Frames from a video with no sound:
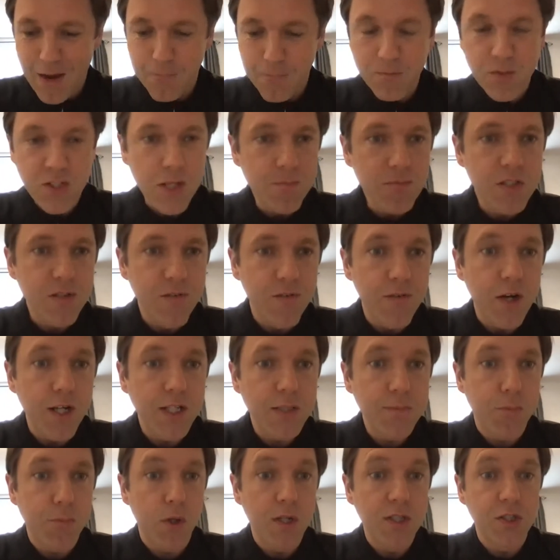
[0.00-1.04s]
Jim's the
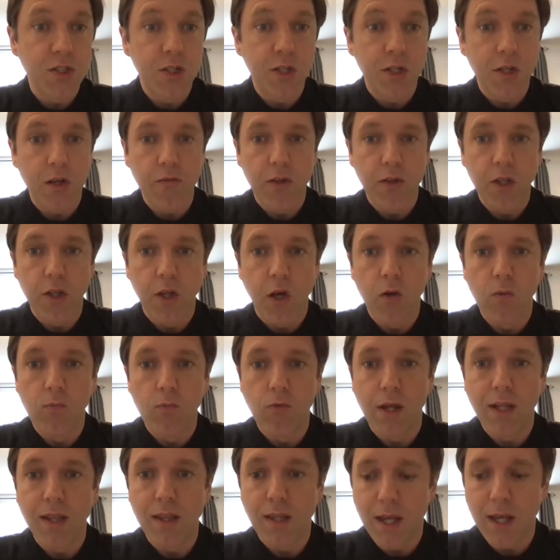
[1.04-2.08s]
Vice President of the Dome
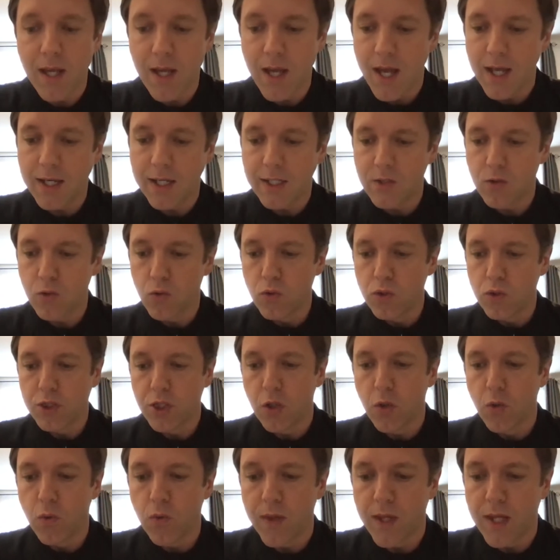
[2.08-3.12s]
Red Deer, and he's
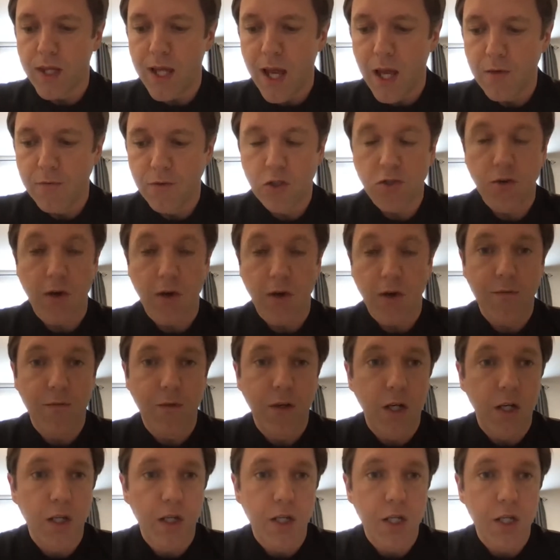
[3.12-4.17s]
also the Head of Strength
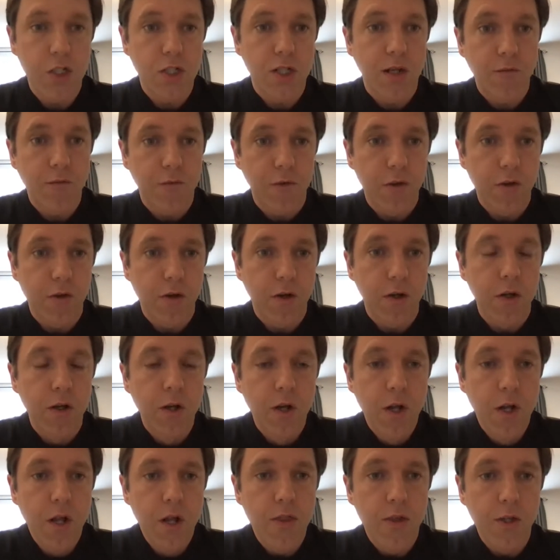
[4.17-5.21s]
and Conditioning for
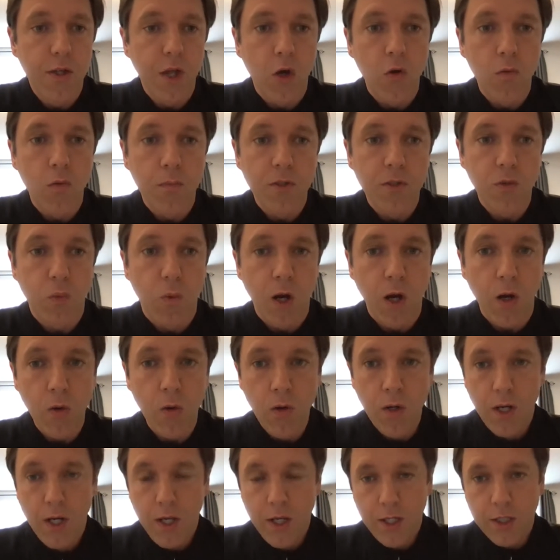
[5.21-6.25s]
the Dome as well.
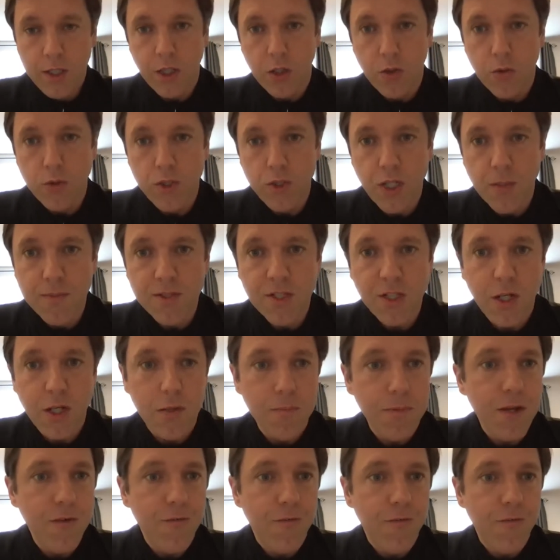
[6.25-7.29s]
So Jim is going to
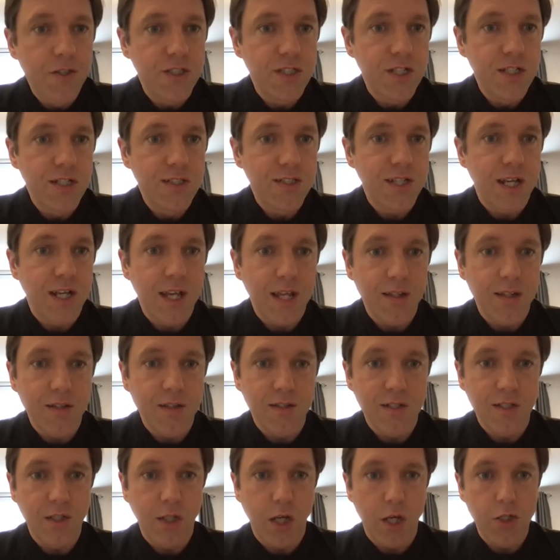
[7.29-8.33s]
be facilitating the
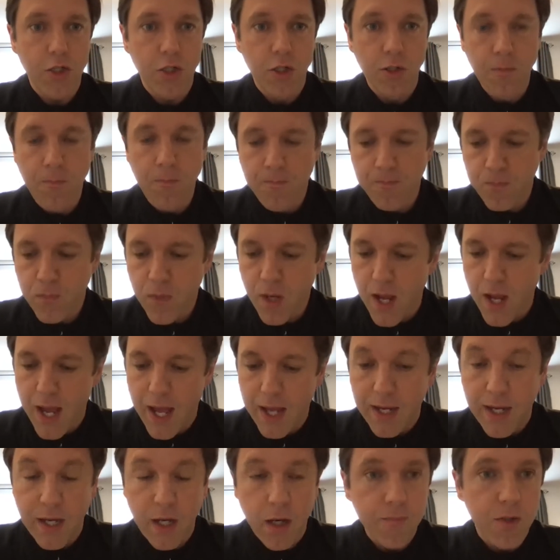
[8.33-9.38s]
discussion. And
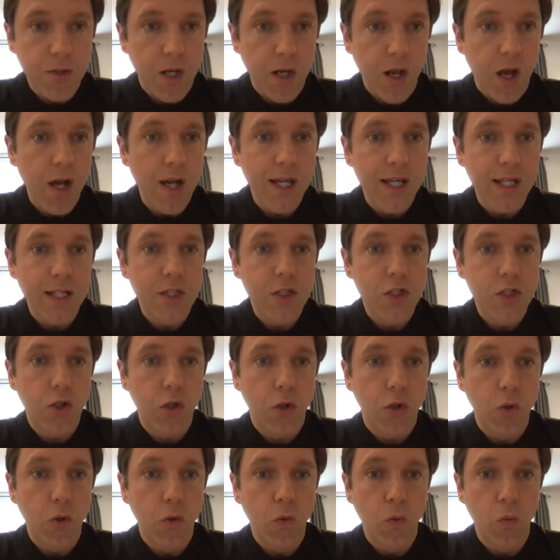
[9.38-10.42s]
then I'm delighted
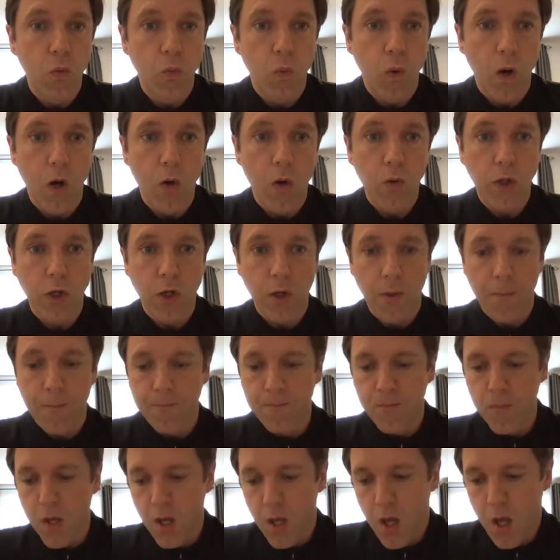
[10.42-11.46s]
to
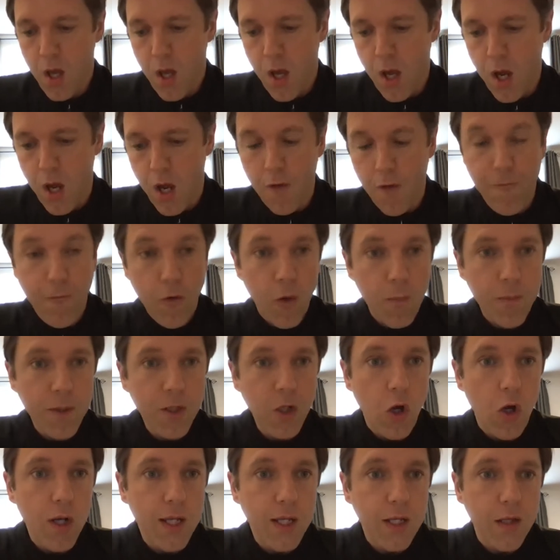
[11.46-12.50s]
welcome a former
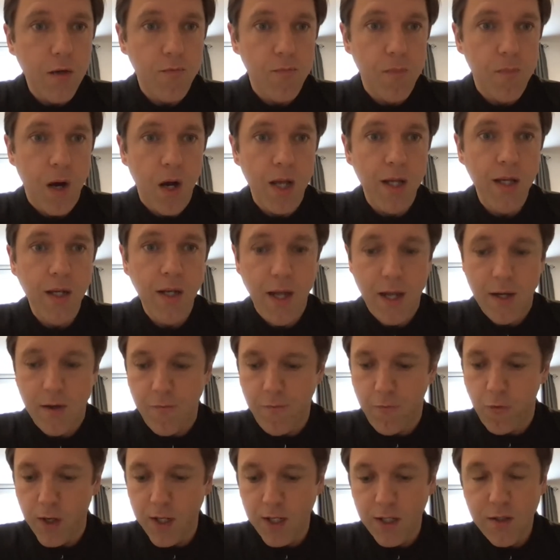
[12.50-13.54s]
colleague of mine and a
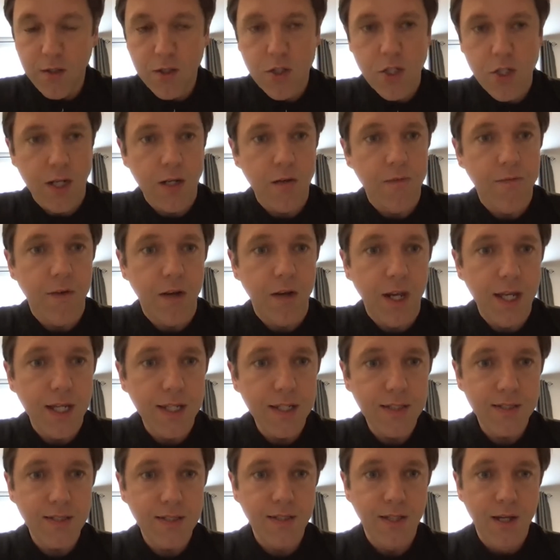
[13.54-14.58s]
friend, Jennifer
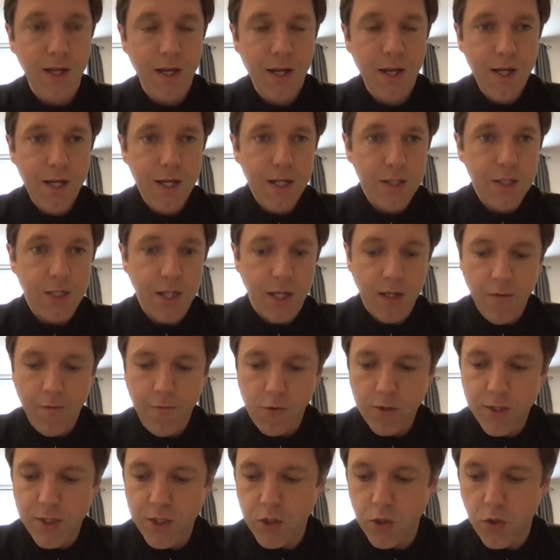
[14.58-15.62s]
Lace.
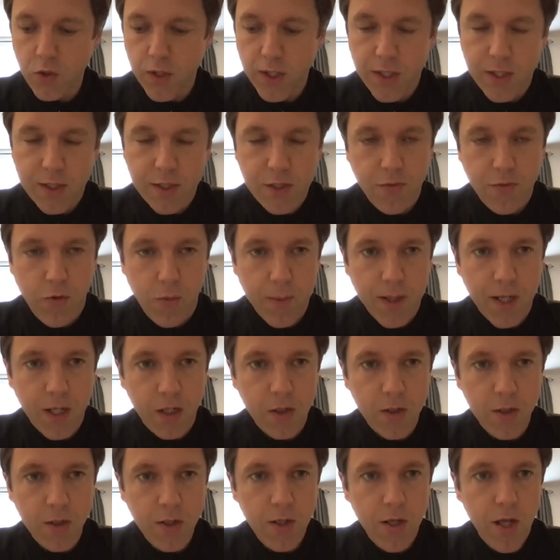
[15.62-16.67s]
Jennifer is joining us from
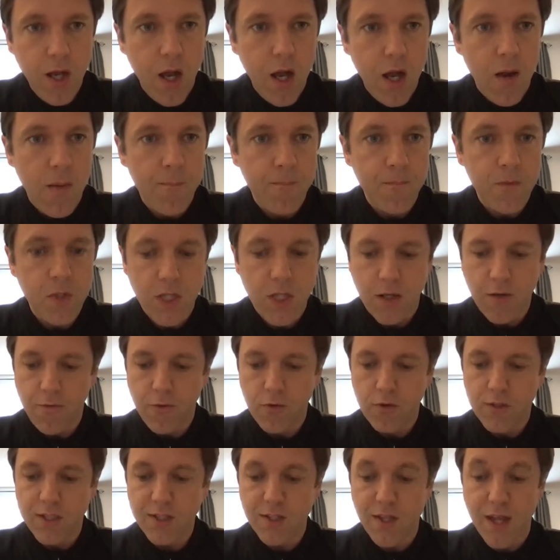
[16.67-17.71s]
England.
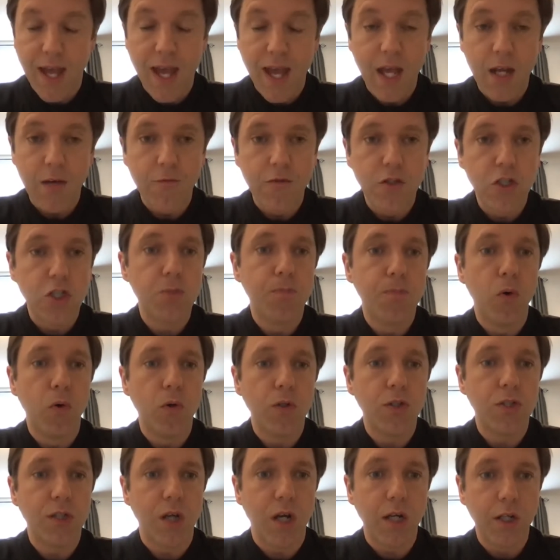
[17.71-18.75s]
Jennifer is the Head of
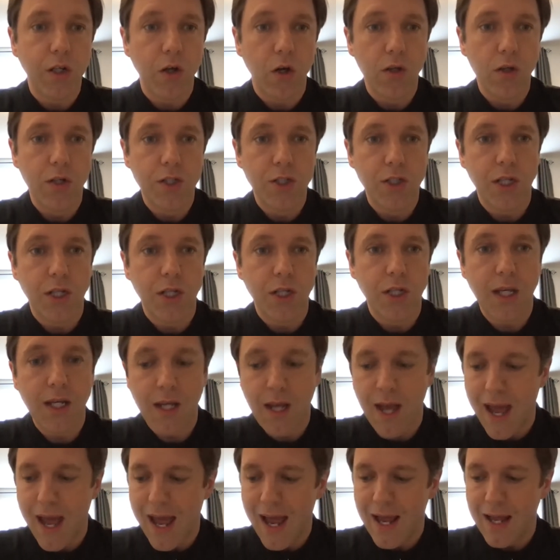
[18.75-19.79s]
Sports
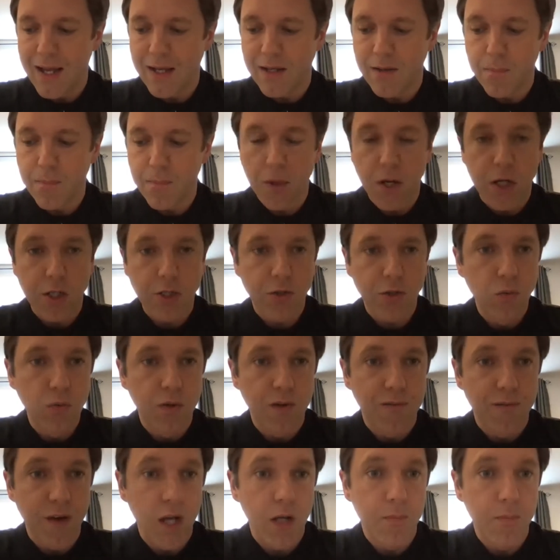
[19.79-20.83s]
Psychology and Personal
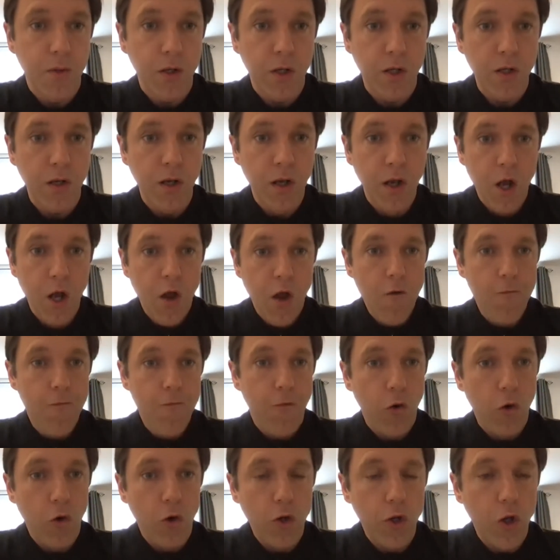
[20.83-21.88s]
Development
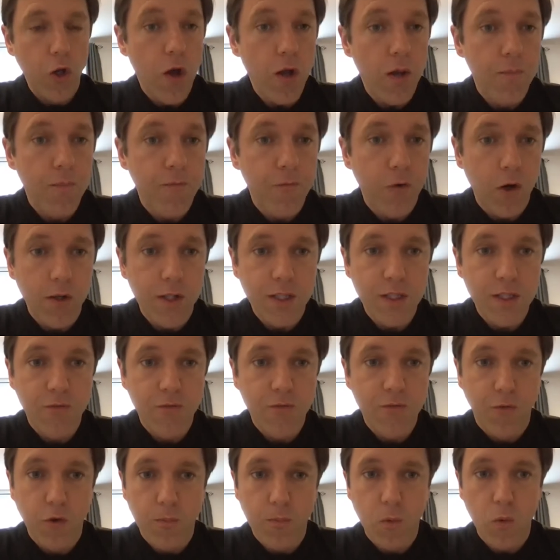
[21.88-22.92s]
for Nottingham Forest
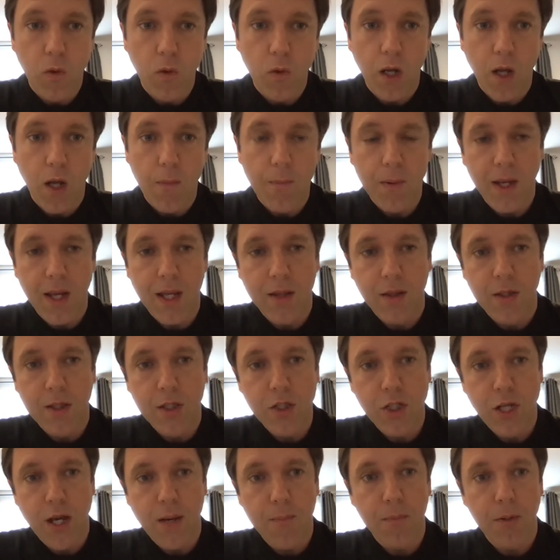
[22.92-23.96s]
Football Club in the
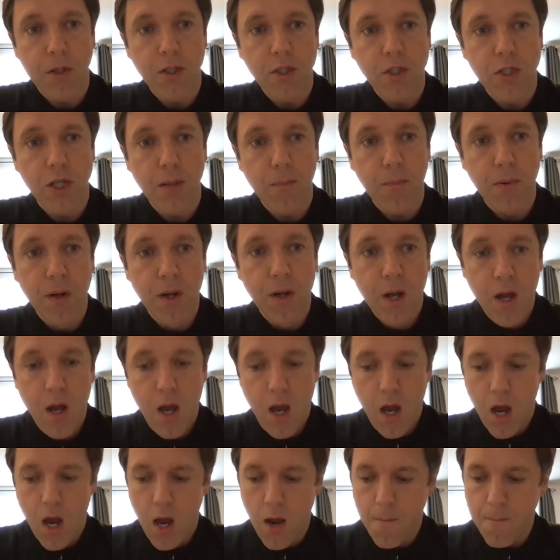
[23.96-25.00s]
Championship.
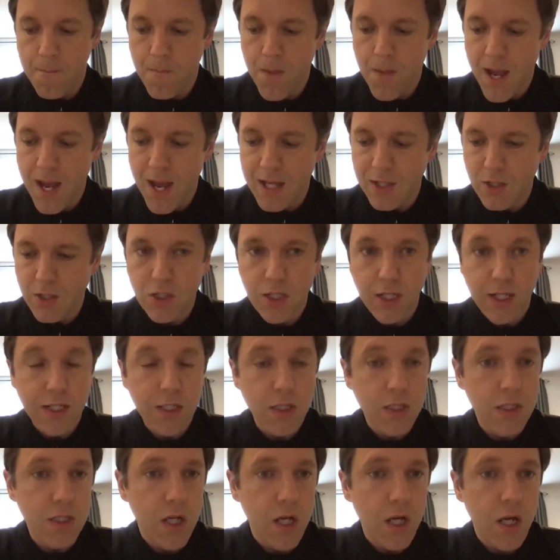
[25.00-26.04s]
And
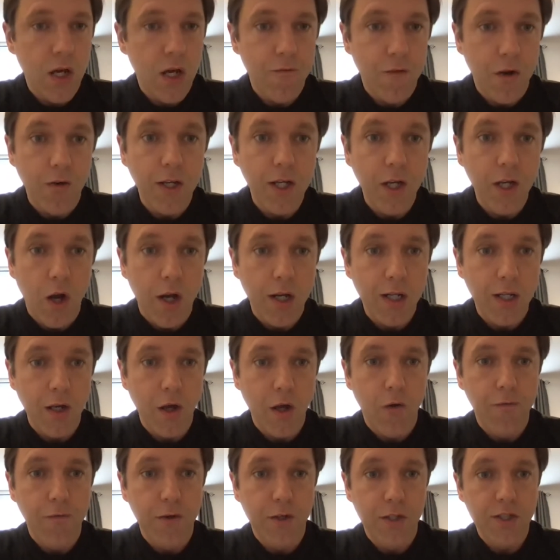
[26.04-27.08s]
she's very kindly
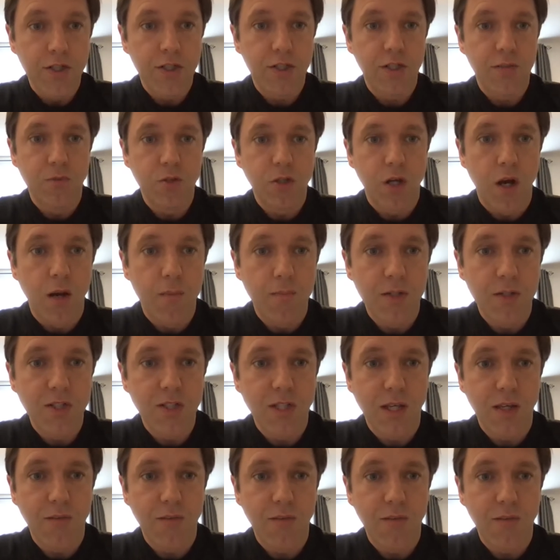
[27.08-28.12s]
offered us some time this
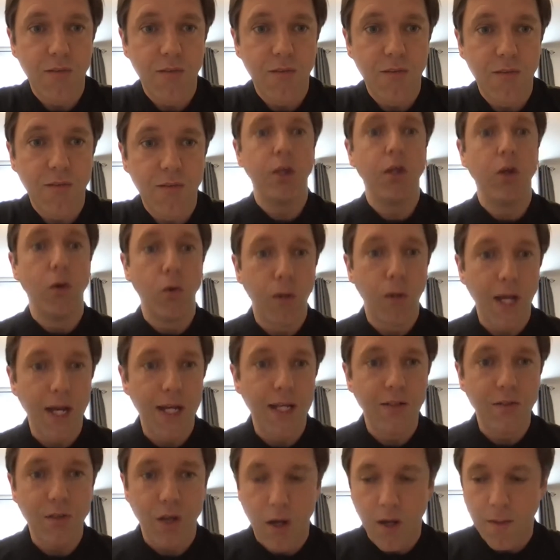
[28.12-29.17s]
evening, UK
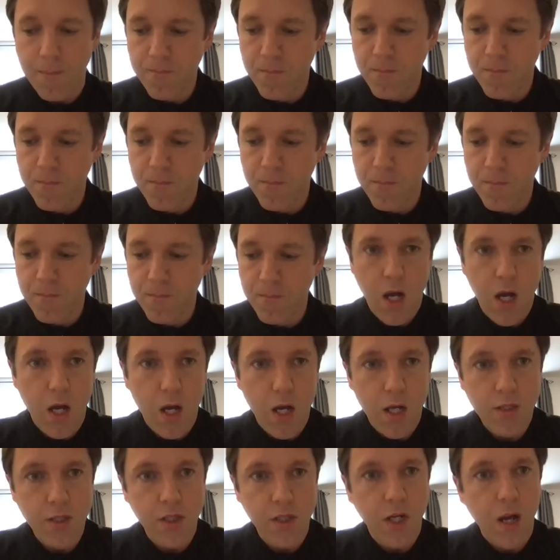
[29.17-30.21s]
time,
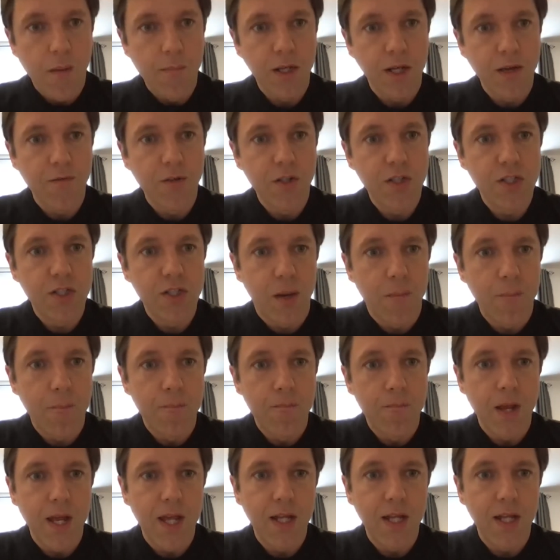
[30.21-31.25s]
to come and give us some
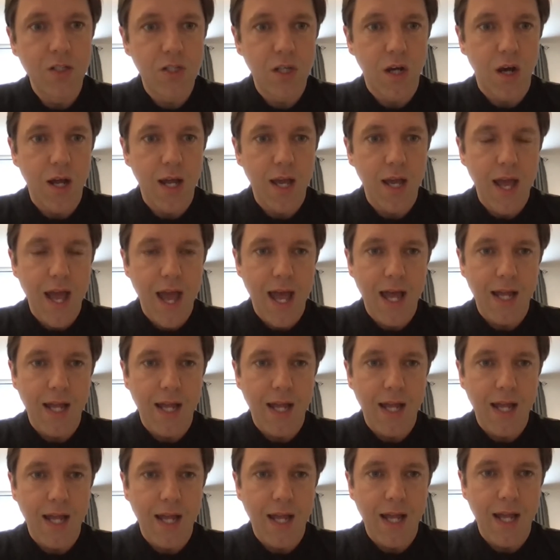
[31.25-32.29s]
insight
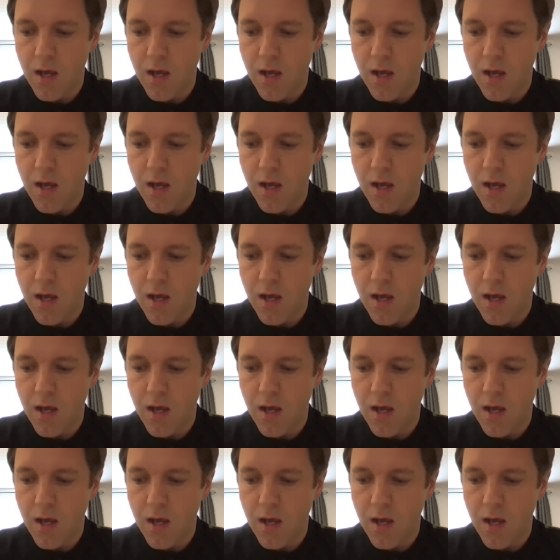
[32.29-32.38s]
and